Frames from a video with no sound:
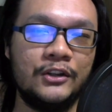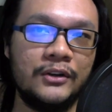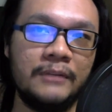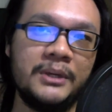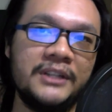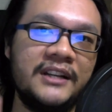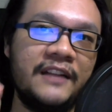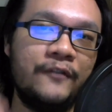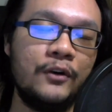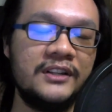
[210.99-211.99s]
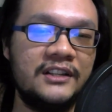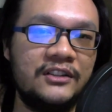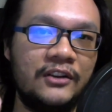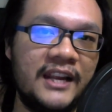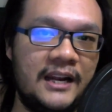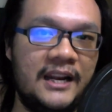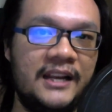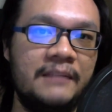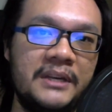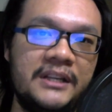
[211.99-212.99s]
So a person that focuses on
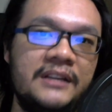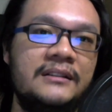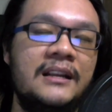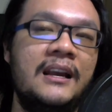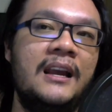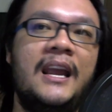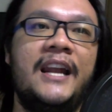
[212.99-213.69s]
killing the minions.